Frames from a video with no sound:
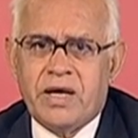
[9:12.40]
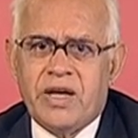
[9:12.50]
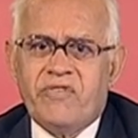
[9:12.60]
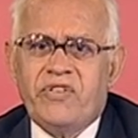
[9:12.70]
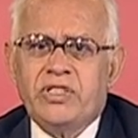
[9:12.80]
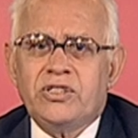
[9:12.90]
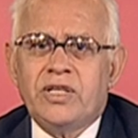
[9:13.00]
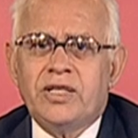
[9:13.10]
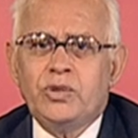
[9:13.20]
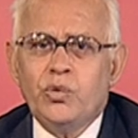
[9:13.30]
which
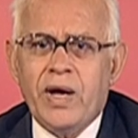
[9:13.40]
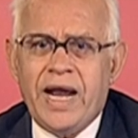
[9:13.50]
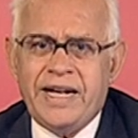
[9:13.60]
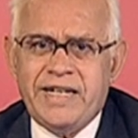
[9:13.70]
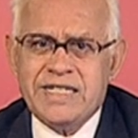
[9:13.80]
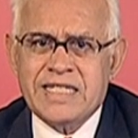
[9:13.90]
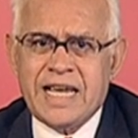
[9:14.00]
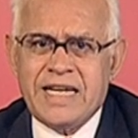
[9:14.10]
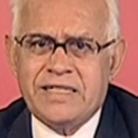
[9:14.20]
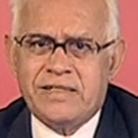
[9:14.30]
you had
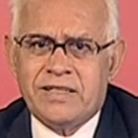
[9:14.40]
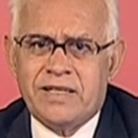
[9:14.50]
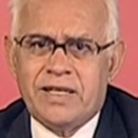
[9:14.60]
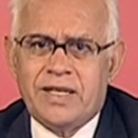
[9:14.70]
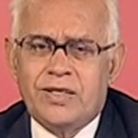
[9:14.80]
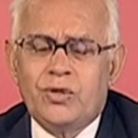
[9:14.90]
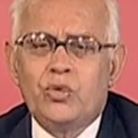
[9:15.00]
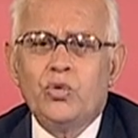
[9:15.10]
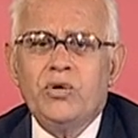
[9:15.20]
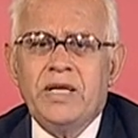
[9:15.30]
designed
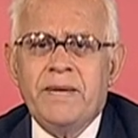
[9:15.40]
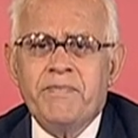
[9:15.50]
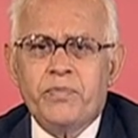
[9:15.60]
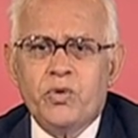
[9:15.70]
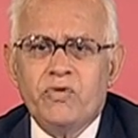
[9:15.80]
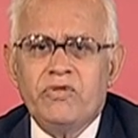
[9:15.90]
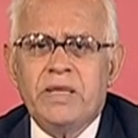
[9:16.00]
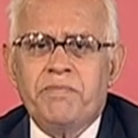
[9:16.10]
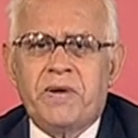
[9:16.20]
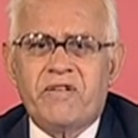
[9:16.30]
to improve the
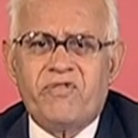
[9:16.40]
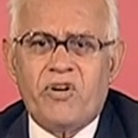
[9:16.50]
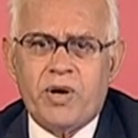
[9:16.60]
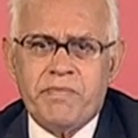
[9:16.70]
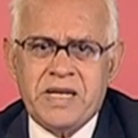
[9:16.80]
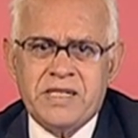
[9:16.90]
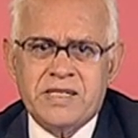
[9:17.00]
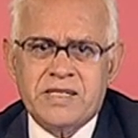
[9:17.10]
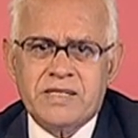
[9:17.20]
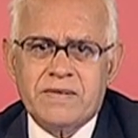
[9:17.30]

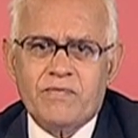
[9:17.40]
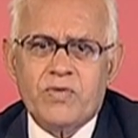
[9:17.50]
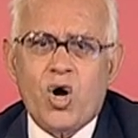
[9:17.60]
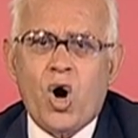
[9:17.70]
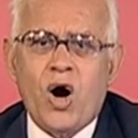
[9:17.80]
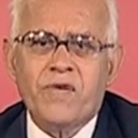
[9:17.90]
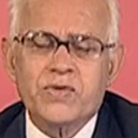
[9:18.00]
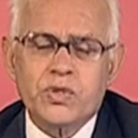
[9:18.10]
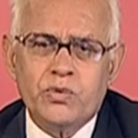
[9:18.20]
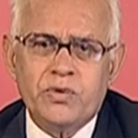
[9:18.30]
performance of
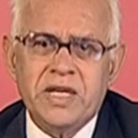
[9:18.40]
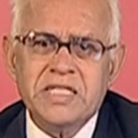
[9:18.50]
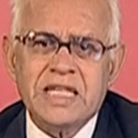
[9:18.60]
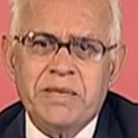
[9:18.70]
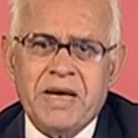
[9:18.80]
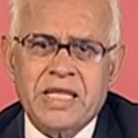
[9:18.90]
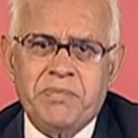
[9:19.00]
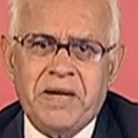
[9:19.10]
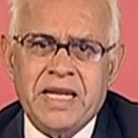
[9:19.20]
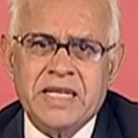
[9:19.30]
students in
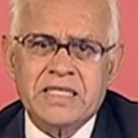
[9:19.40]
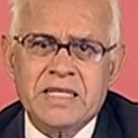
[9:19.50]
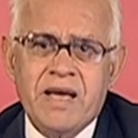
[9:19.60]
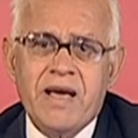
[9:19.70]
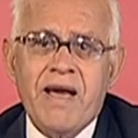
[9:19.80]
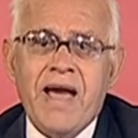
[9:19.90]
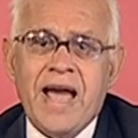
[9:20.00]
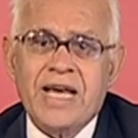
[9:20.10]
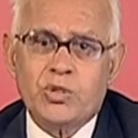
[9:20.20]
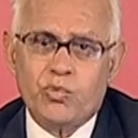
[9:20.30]
mathematics
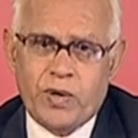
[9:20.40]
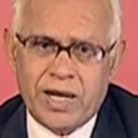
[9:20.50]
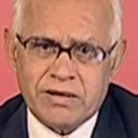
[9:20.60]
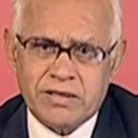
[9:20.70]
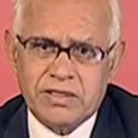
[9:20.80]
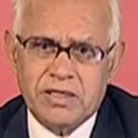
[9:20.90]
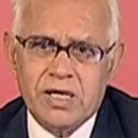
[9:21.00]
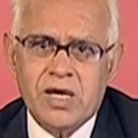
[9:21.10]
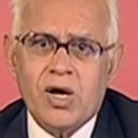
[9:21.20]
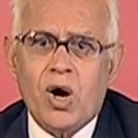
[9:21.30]
has worked
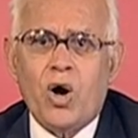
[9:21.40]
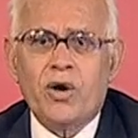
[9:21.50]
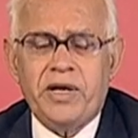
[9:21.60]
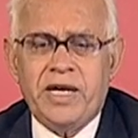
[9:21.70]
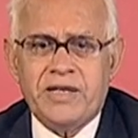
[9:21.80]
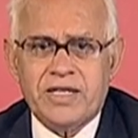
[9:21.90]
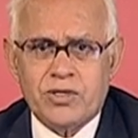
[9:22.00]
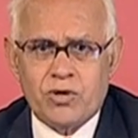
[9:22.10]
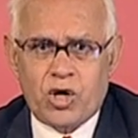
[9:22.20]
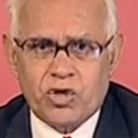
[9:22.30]
or it has
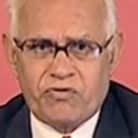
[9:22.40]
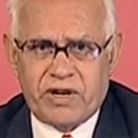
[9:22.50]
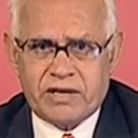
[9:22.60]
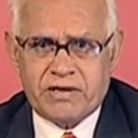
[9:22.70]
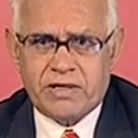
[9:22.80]
not worked.